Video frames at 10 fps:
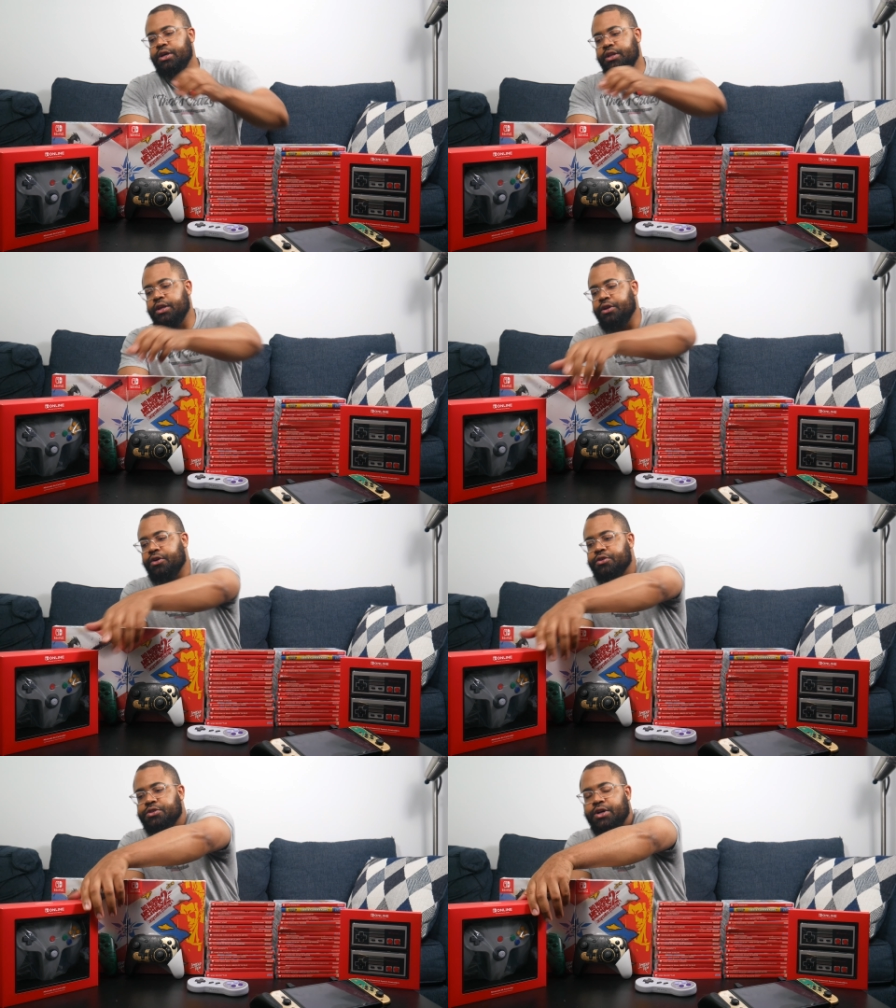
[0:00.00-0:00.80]
Then you
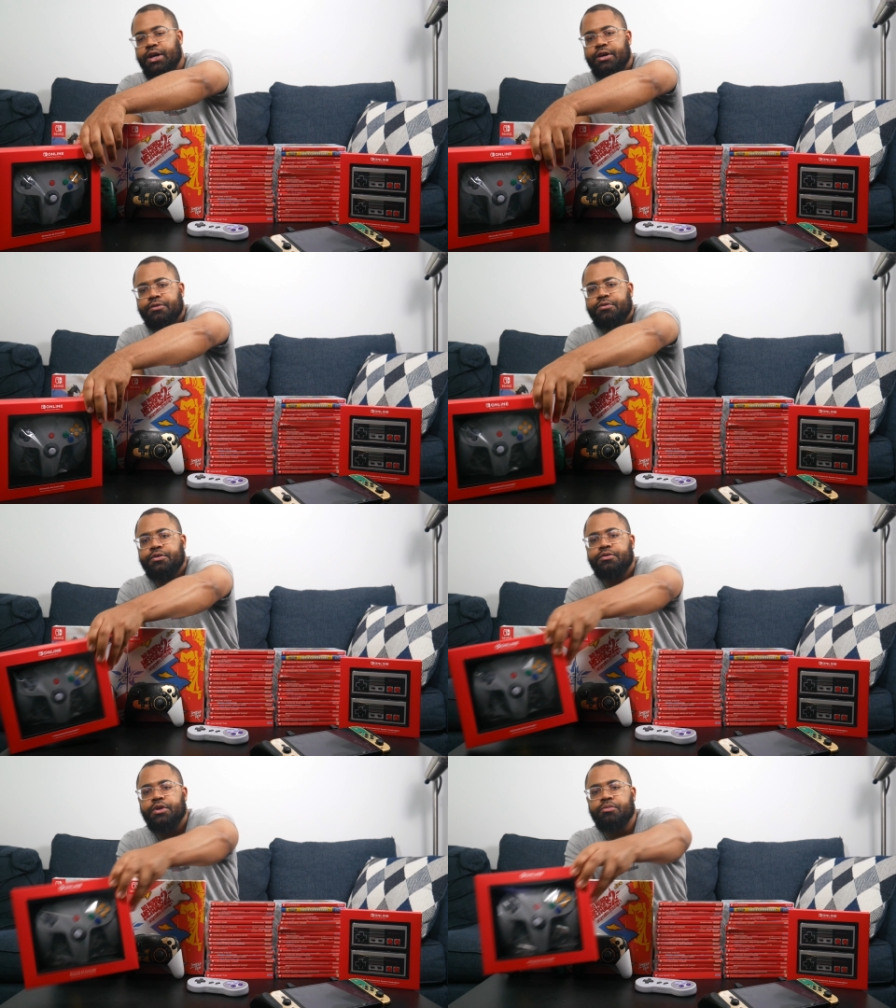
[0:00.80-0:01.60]
also have
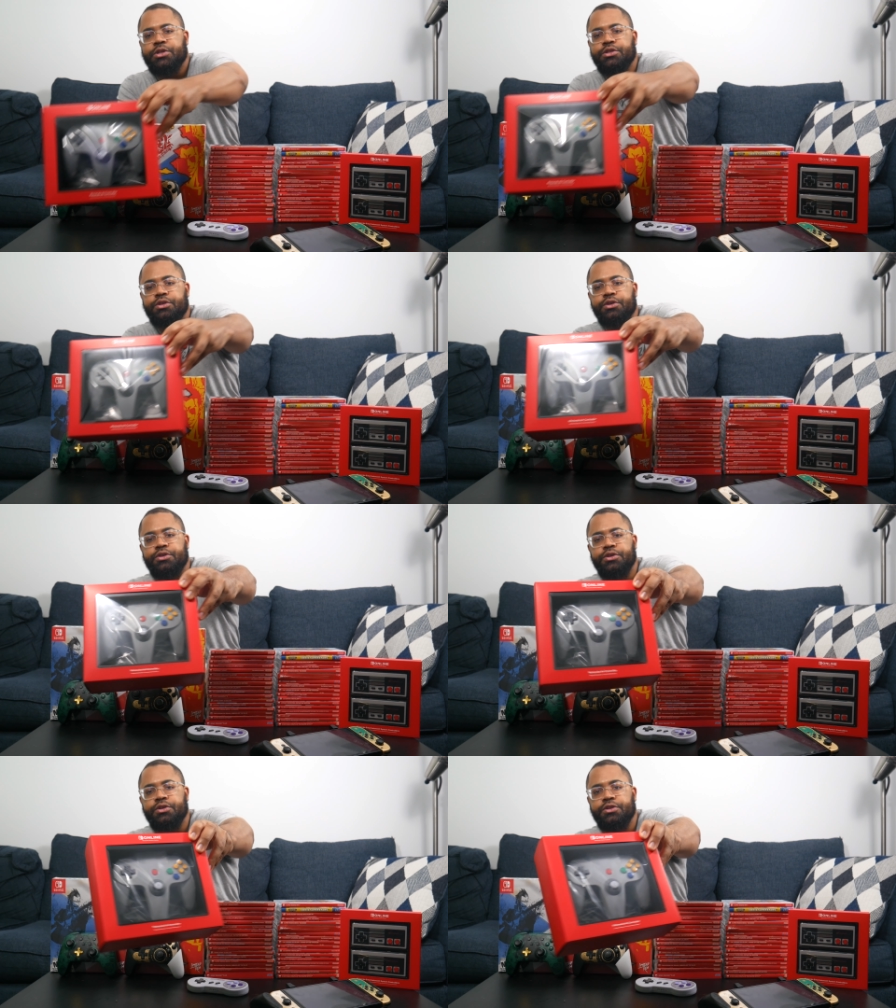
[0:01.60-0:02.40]
what I mentioned
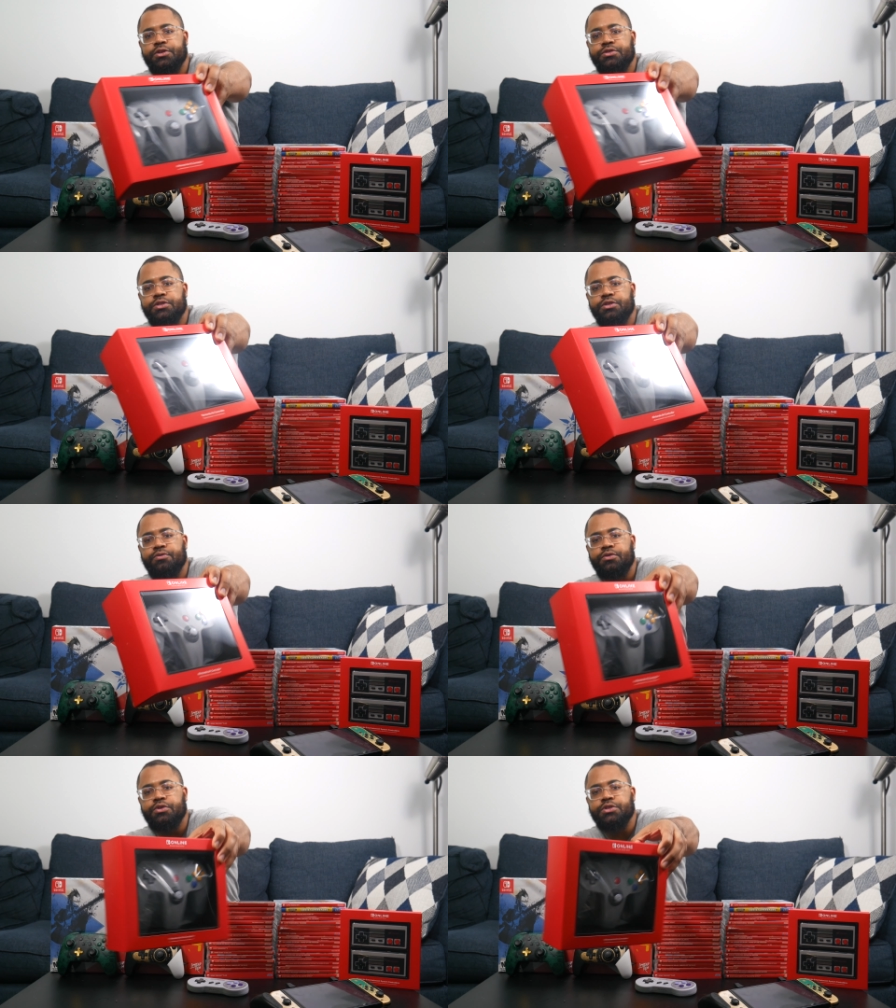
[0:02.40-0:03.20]
earlier, Nintendo 64.